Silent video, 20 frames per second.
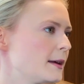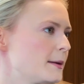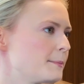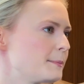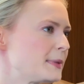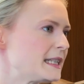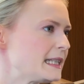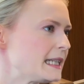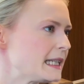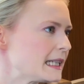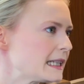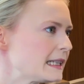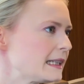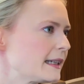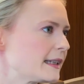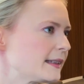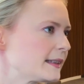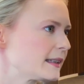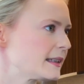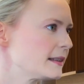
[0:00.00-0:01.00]

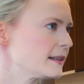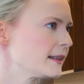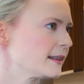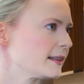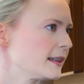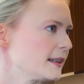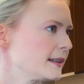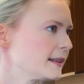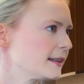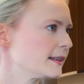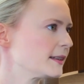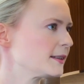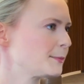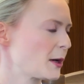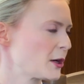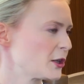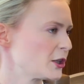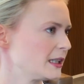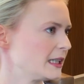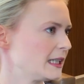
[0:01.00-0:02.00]
particular skill sets,
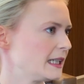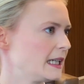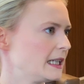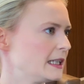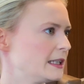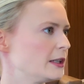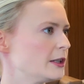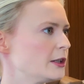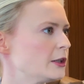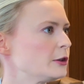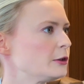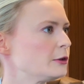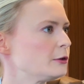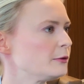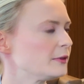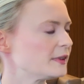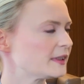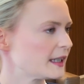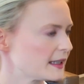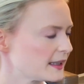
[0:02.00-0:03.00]
especially in
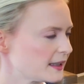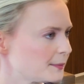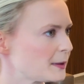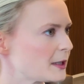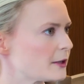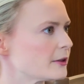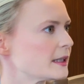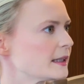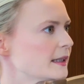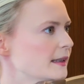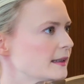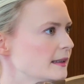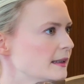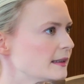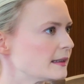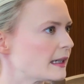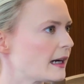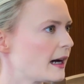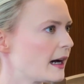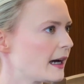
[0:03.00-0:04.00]
user experience
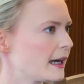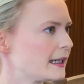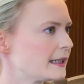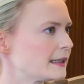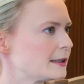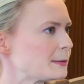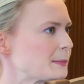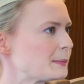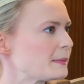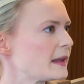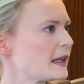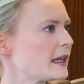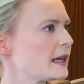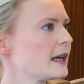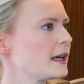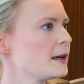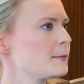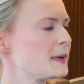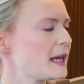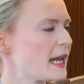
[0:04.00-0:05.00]
design,
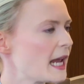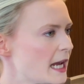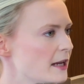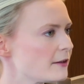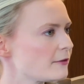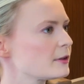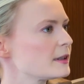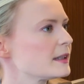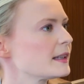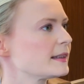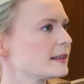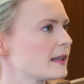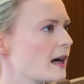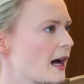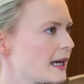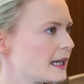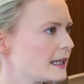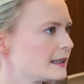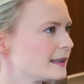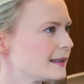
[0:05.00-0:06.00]
behavioral
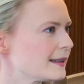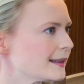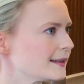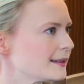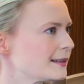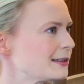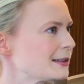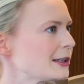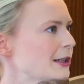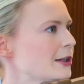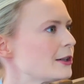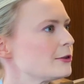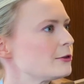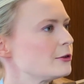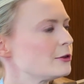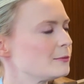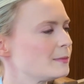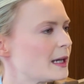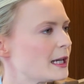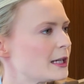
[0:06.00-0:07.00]
science,
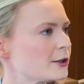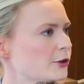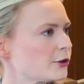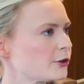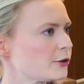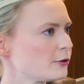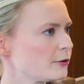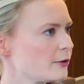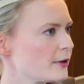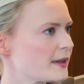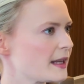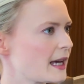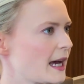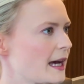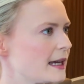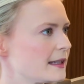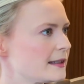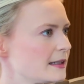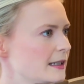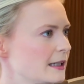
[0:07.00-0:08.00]
to make sure
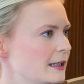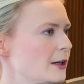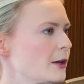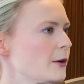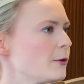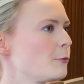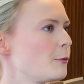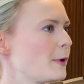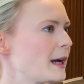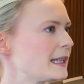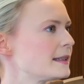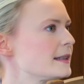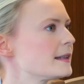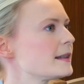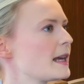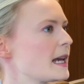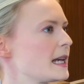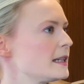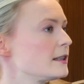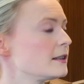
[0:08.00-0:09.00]
that when
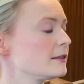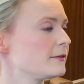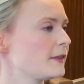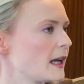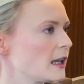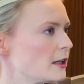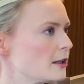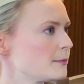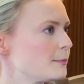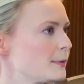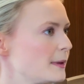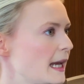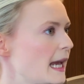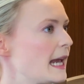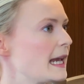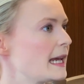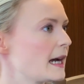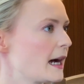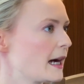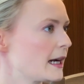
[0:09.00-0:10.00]
they develop
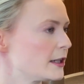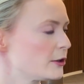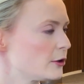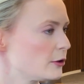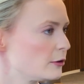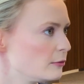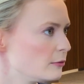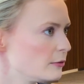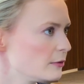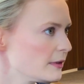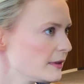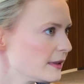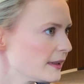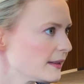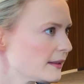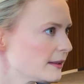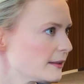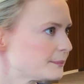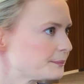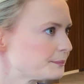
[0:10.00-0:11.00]
AI
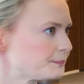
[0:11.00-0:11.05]
tools,